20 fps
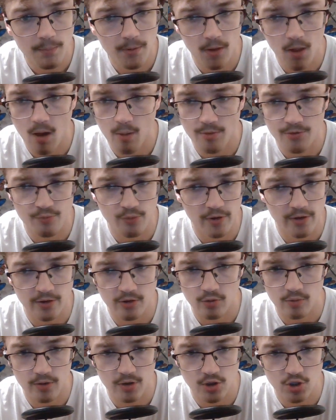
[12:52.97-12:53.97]
Bilal was really
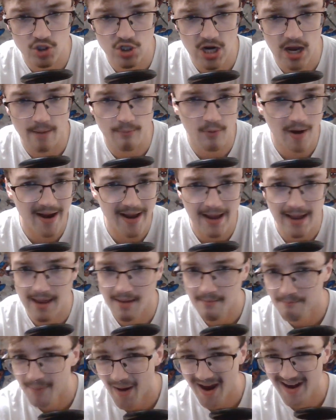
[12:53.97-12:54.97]
doing a good job. Right
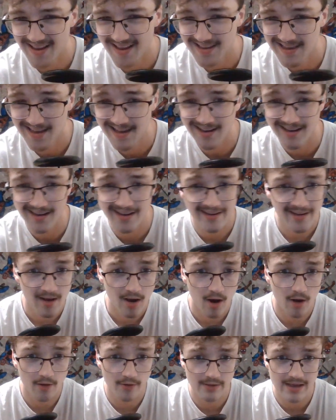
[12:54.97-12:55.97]
hand body kick
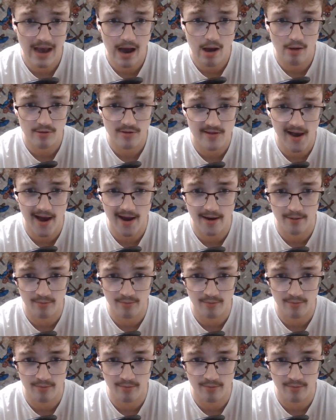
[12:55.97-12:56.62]
on the outside.